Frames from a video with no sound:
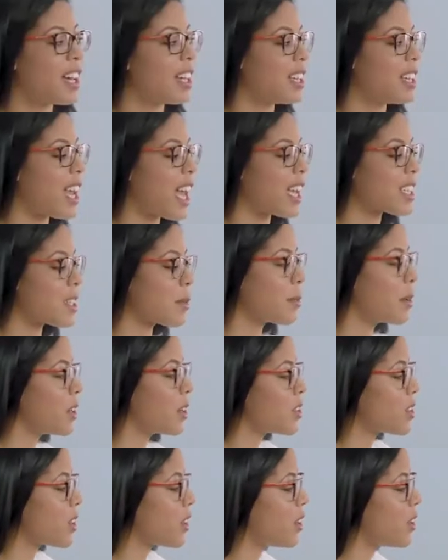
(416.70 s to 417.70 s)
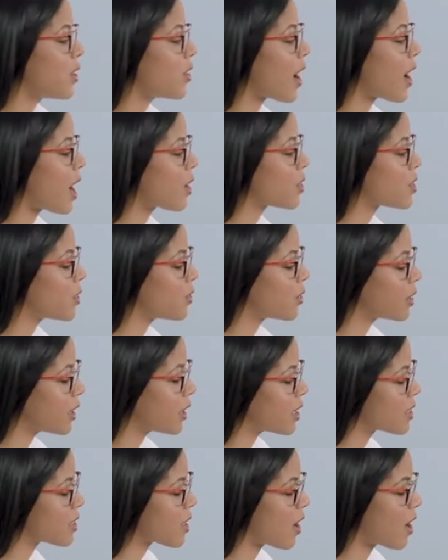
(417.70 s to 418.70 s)
For reference, I drive a
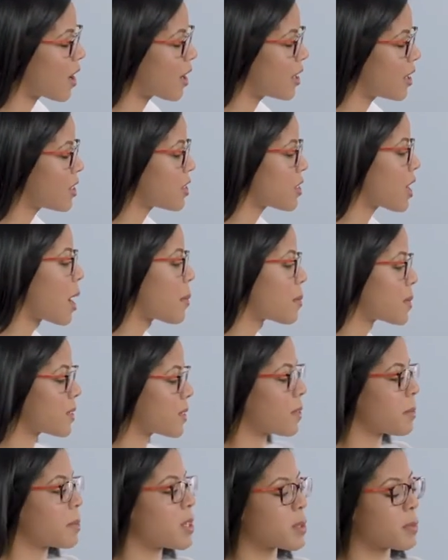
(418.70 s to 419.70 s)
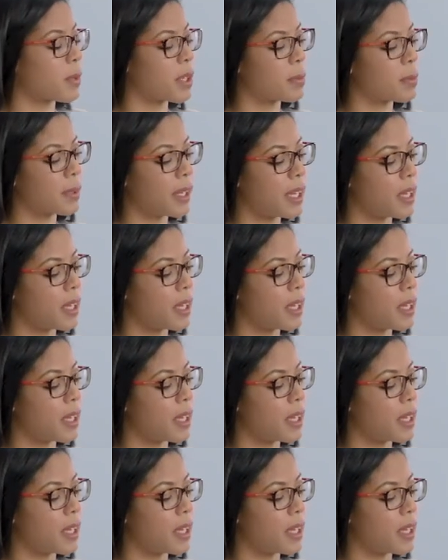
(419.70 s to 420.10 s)
two thousand ten Jeep Liberty.